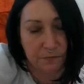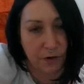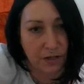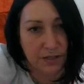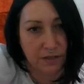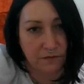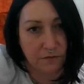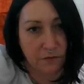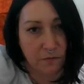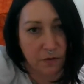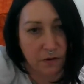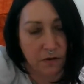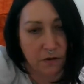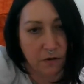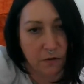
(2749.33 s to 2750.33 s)
right down from
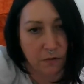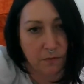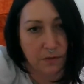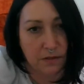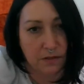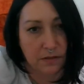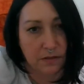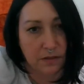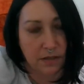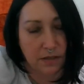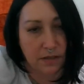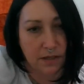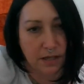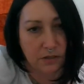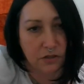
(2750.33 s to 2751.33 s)
our home in
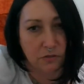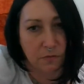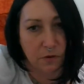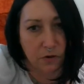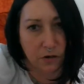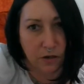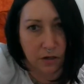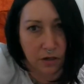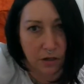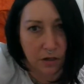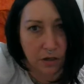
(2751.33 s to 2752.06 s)
the national park.